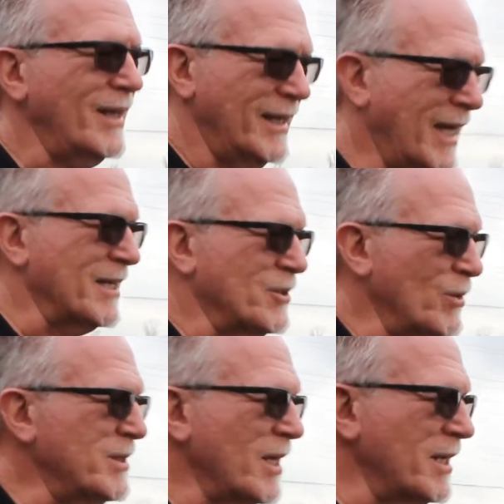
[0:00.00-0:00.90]
Yeah, so
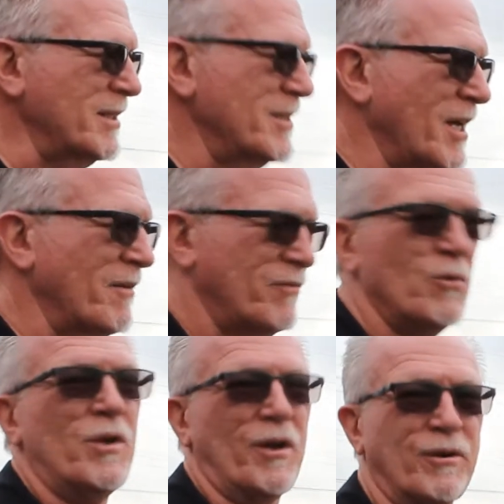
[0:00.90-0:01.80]
he's got a few
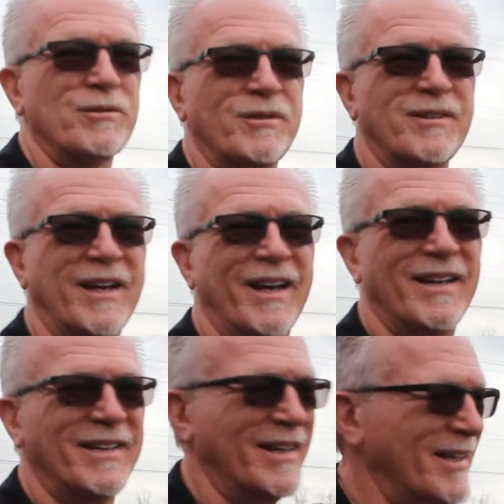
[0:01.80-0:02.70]
years,
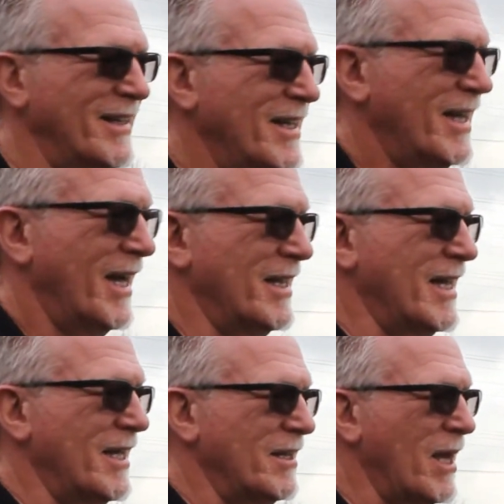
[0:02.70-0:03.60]
and
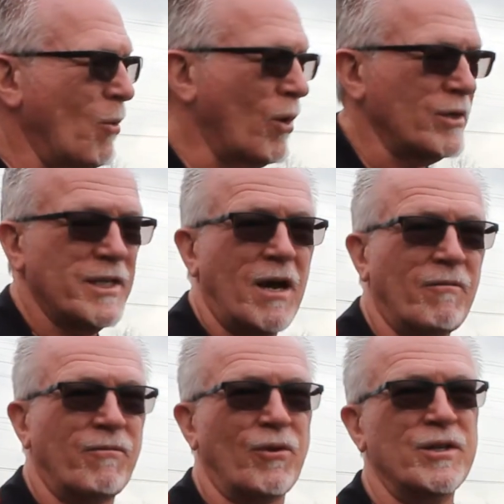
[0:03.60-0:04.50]
that works
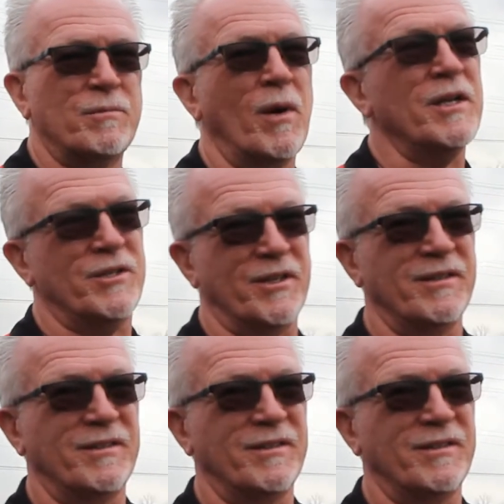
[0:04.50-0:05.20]
out for his budget.